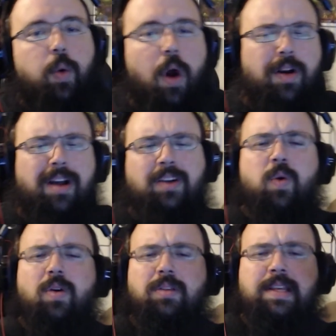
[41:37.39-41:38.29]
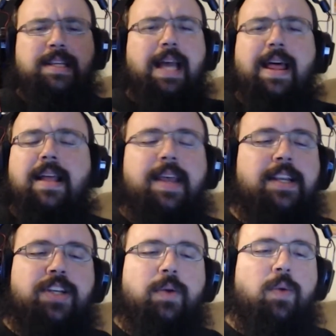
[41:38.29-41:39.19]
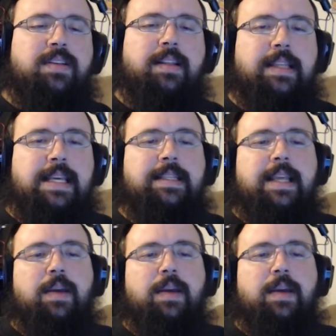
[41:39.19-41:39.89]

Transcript: quote unquote leaked. That shit wasn't leaked.